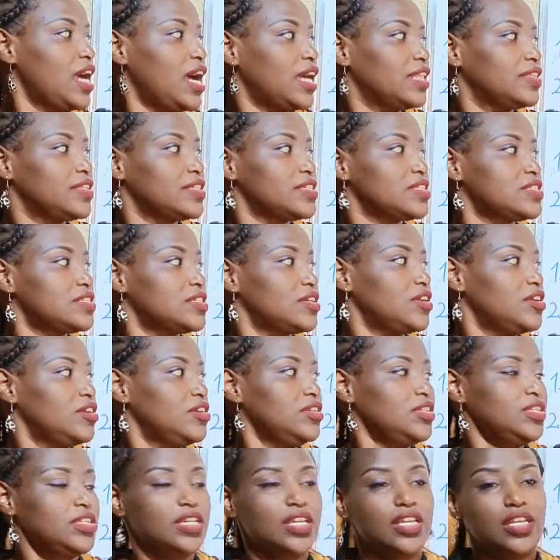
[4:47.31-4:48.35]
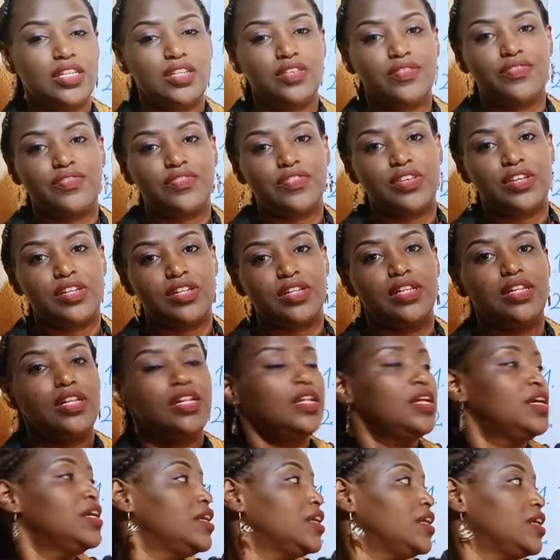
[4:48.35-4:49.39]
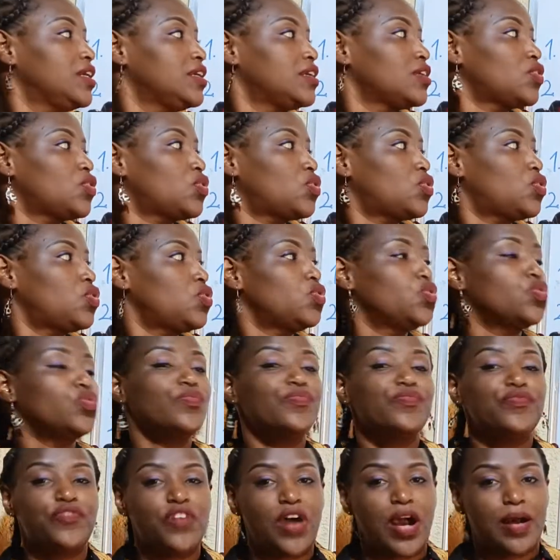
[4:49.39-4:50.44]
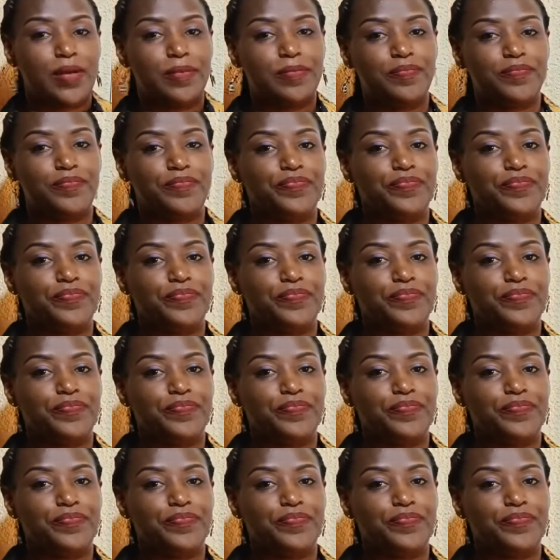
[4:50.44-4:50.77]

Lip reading: understand, and feel. Kumva.